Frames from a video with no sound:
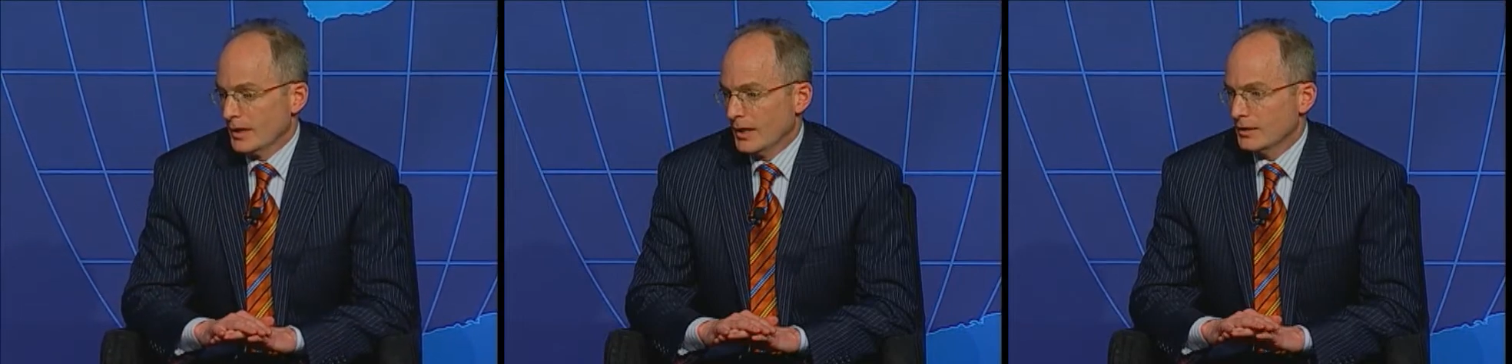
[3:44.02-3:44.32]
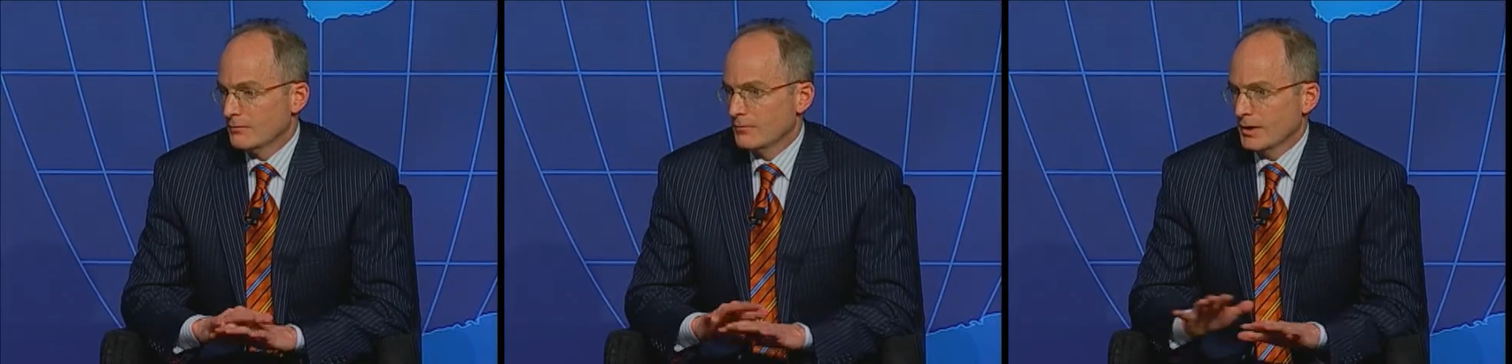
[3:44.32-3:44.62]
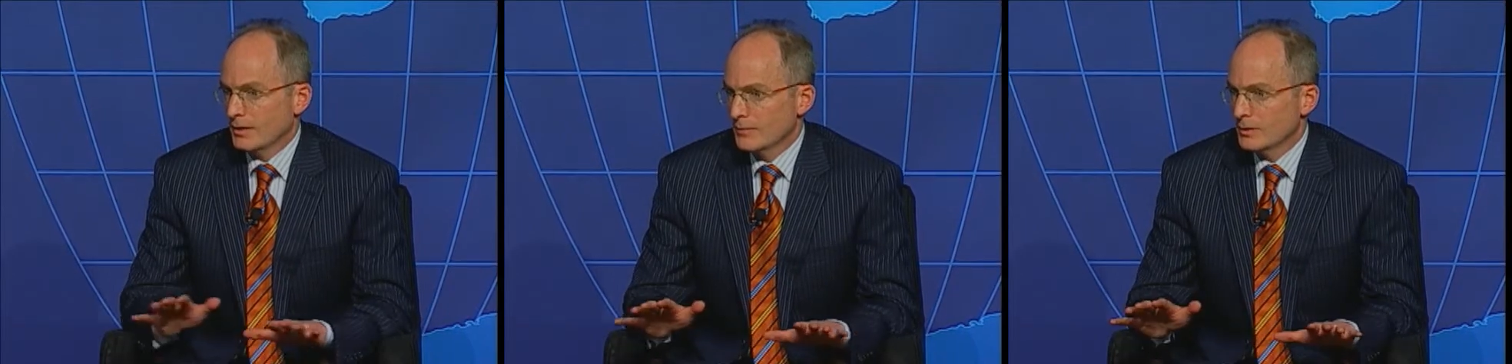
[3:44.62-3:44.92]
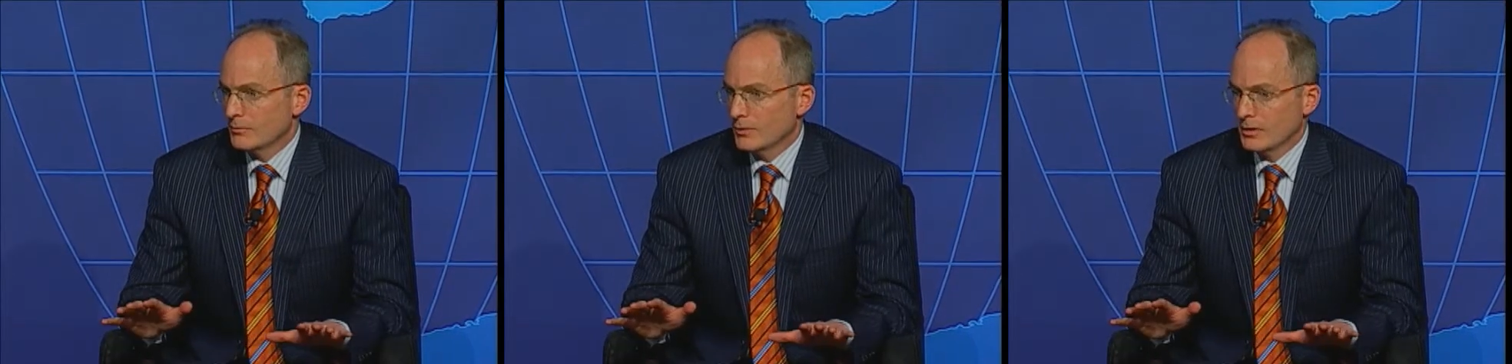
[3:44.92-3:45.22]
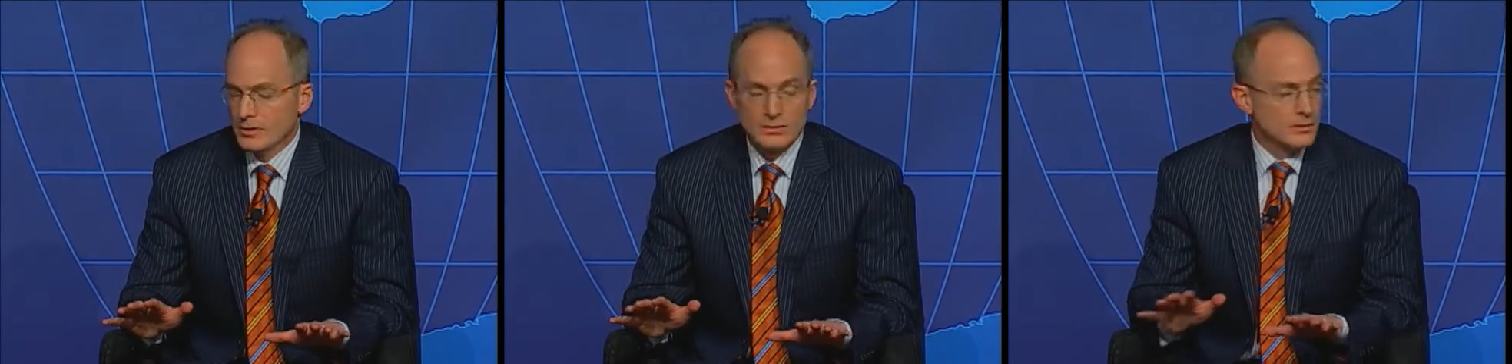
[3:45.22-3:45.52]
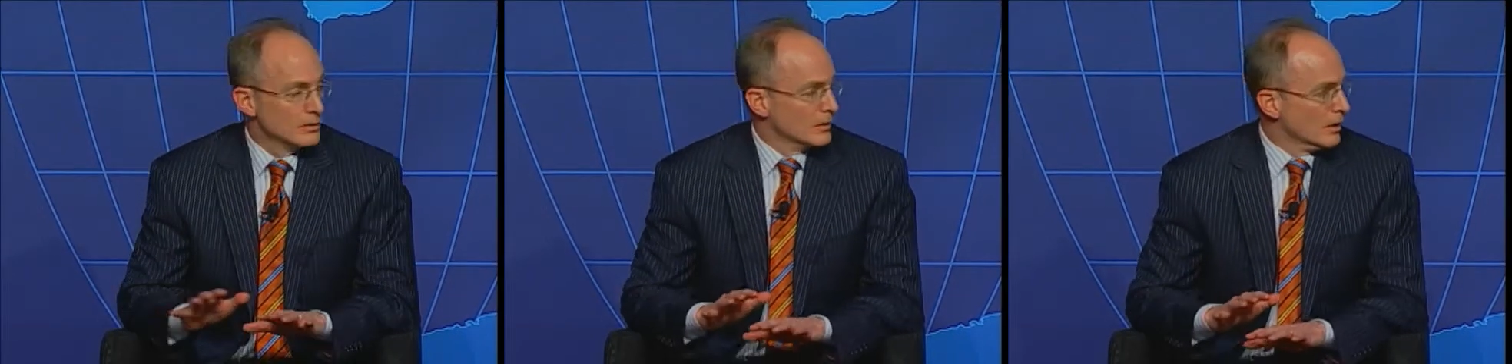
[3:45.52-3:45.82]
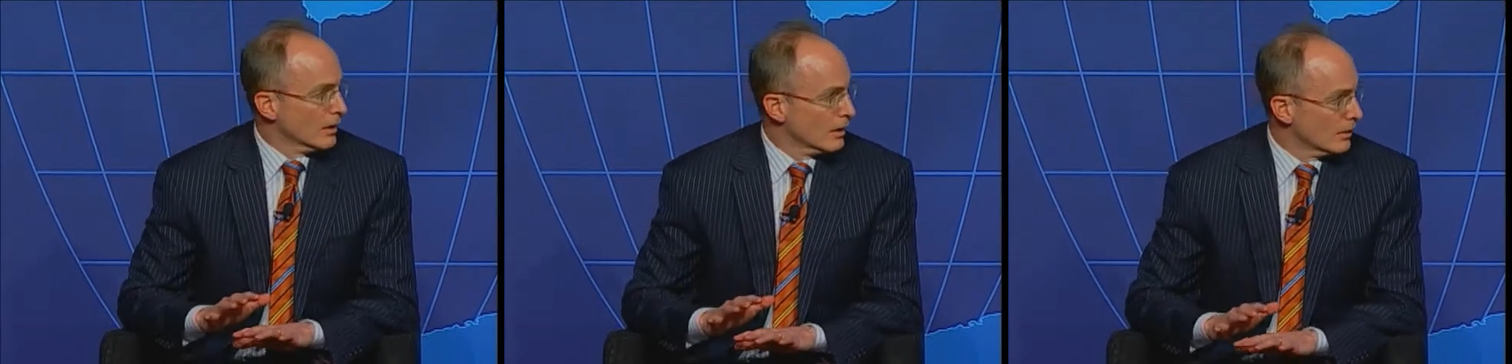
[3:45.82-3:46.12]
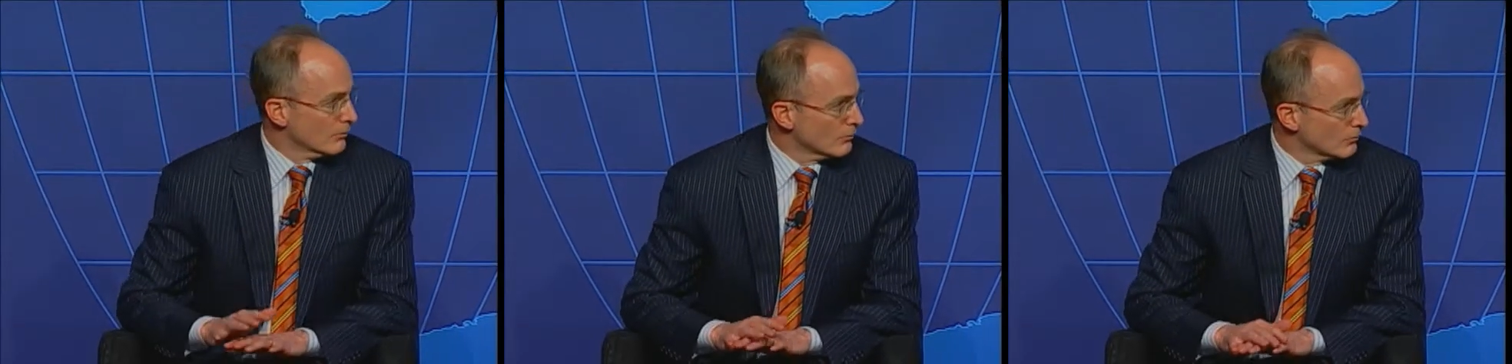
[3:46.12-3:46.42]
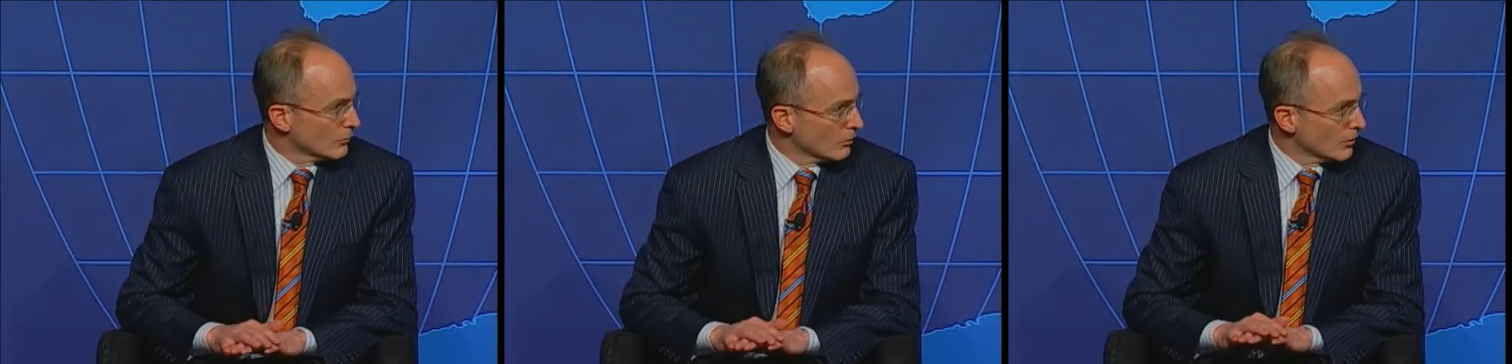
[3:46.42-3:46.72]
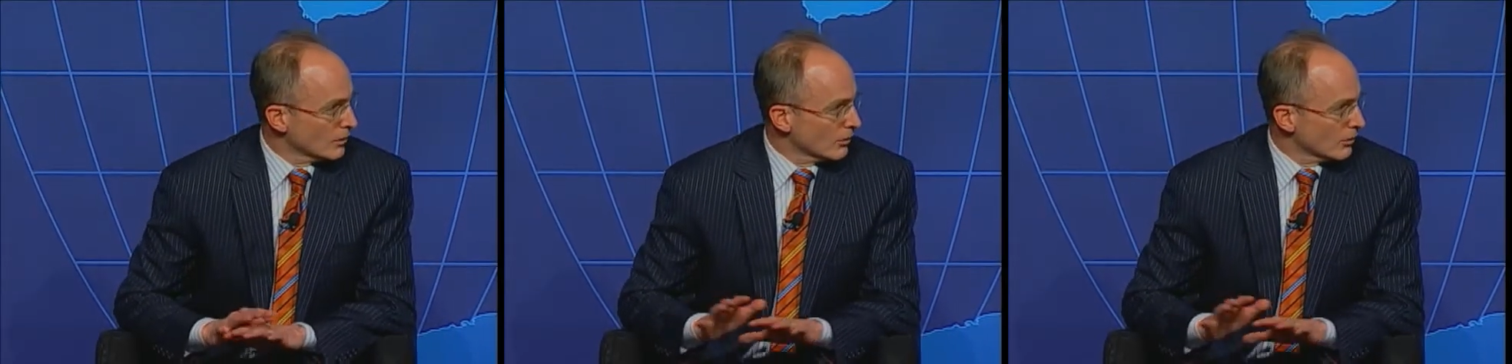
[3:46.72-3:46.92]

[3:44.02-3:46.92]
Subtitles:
an environment where great